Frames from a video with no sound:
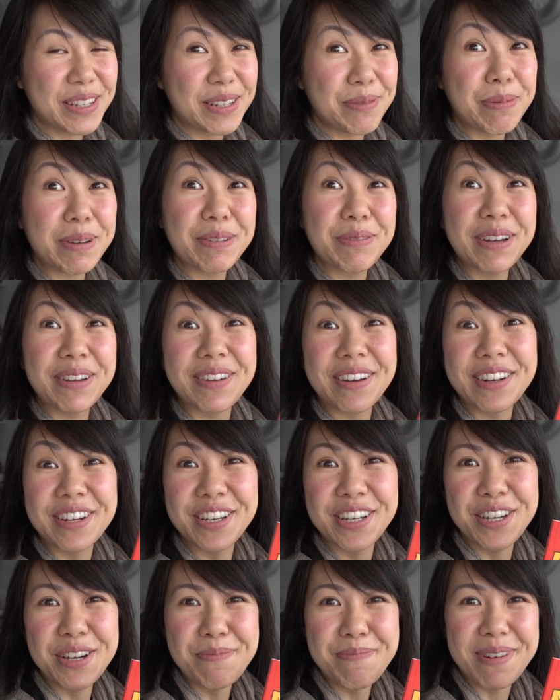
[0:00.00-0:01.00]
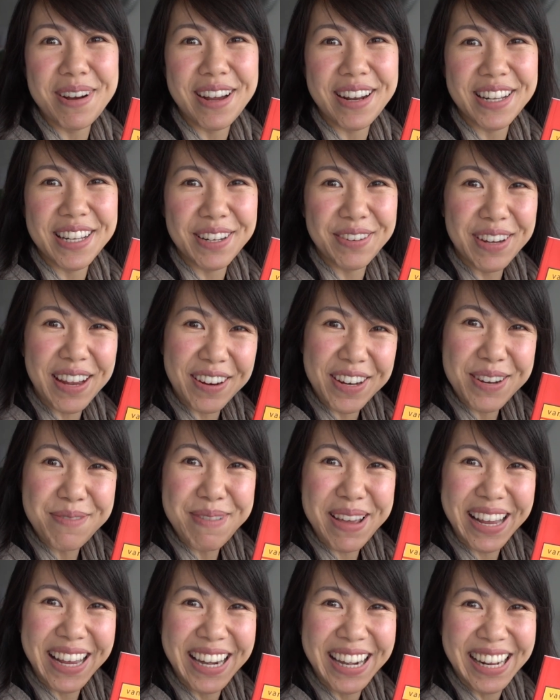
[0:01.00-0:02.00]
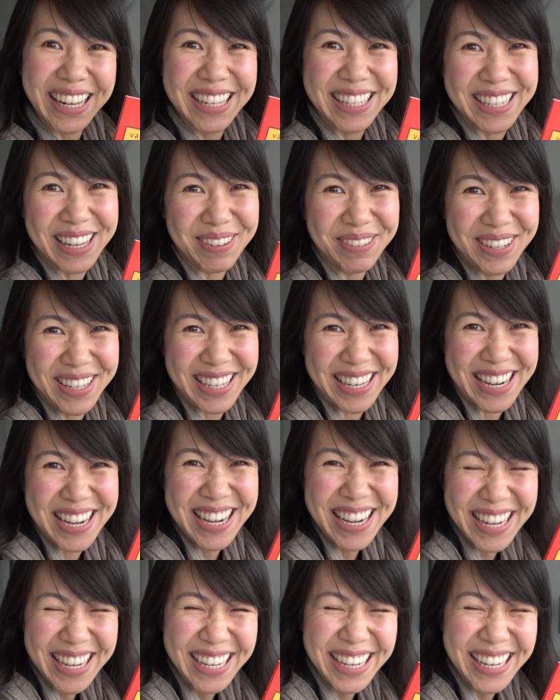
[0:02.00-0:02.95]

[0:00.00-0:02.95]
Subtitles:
But we found a coupon, so we had to make an consumption.